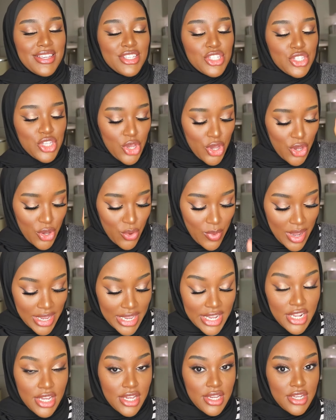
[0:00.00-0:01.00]
So we're
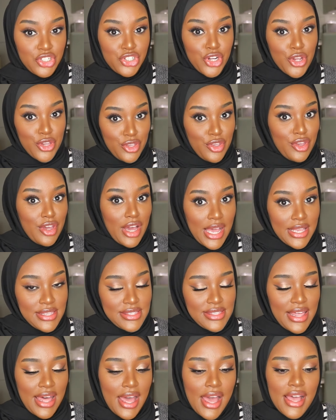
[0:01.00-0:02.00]
gonna show you guys
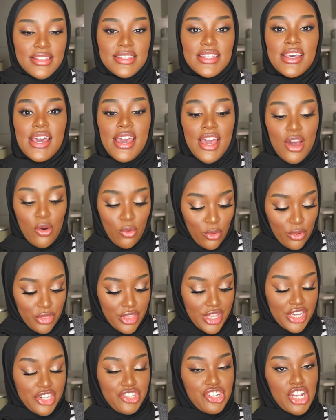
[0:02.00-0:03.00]
that. All the
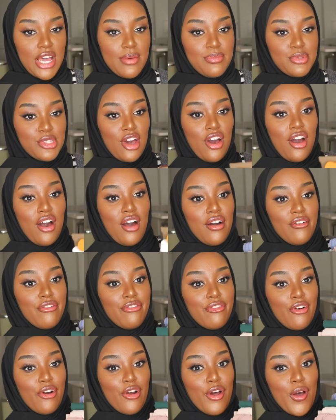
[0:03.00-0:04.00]
hijabs are
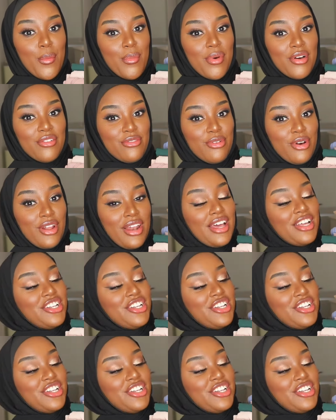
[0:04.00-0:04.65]
from Voila